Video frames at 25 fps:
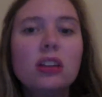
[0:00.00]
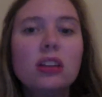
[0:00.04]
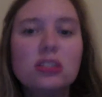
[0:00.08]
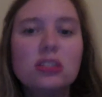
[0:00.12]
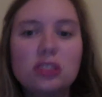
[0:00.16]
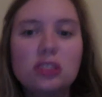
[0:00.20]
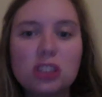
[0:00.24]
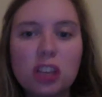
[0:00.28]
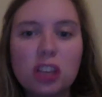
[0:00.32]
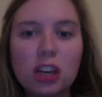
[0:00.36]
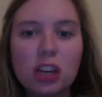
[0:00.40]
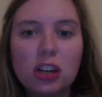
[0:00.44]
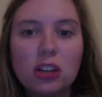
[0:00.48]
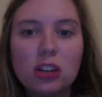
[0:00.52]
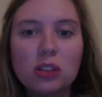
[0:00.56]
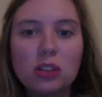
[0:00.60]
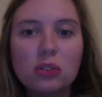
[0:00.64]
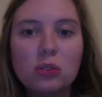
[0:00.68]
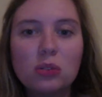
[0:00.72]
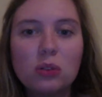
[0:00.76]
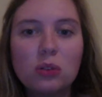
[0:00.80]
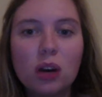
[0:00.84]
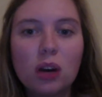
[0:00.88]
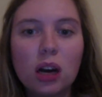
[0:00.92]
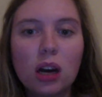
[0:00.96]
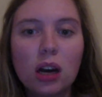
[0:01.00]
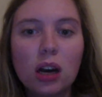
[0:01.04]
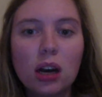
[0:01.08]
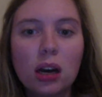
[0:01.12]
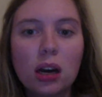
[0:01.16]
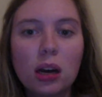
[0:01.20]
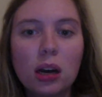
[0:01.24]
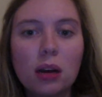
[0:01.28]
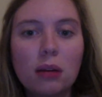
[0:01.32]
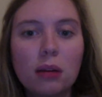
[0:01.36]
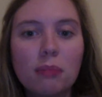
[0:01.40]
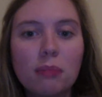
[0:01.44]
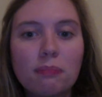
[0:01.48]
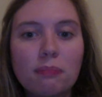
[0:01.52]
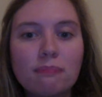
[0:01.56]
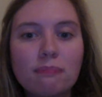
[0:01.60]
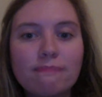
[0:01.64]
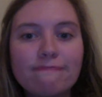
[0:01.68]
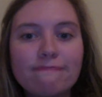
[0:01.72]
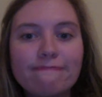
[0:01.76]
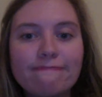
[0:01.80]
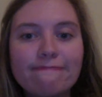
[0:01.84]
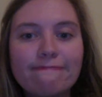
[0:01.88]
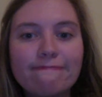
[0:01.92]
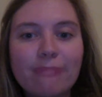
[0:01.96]
So
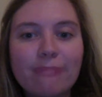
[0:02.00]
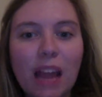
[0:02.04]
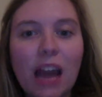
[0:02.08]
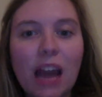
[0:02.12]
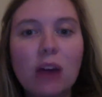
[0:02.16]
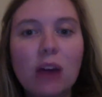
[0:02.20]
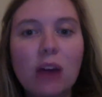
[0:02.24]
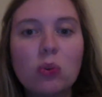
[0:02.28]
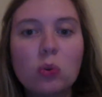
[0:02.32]
I